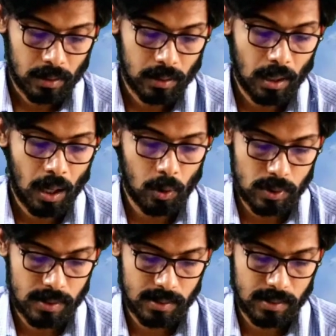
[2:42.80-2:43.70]
The
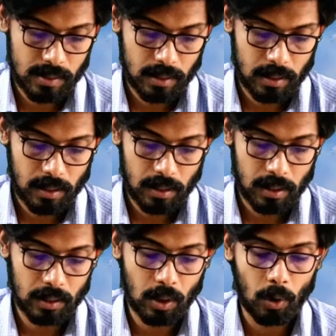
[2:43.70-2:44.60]
house,
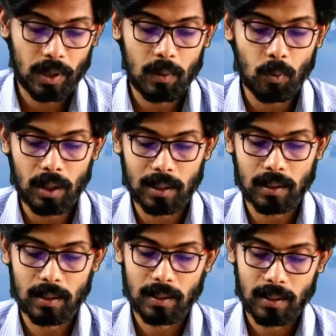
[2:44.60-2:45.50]
the only one
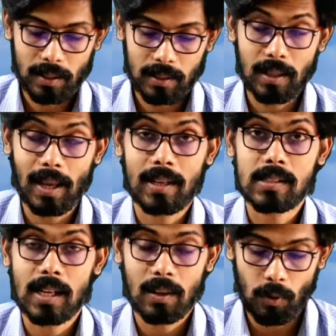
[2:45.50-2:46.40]
in the
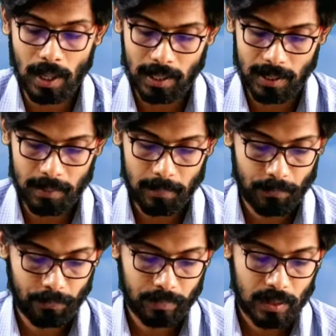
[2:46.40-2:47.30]
entire valley,
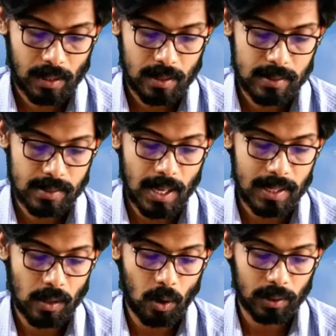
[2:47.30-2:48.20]

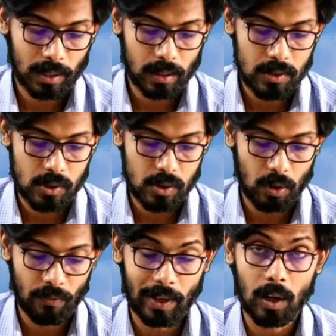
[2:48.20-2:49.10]
sat on the crest
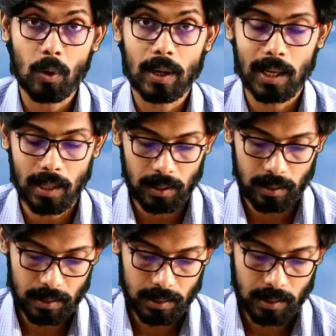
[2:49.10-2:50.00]
of a low hill.
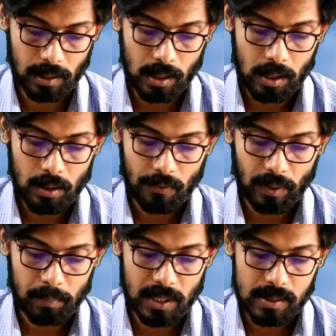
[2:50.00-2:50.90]

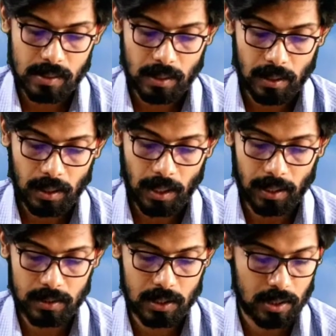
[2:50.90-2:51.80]
From this
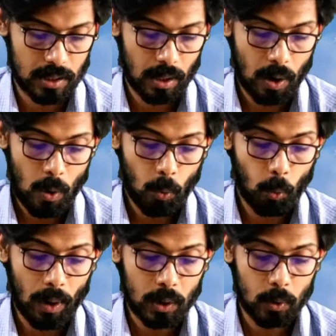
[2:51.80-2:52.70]
height,
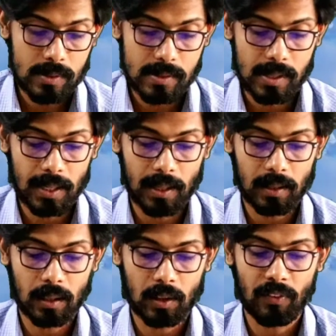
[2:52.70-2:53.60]
one could
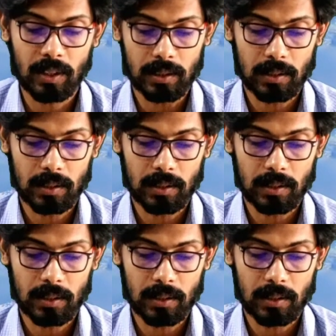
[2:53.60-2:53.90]
see the river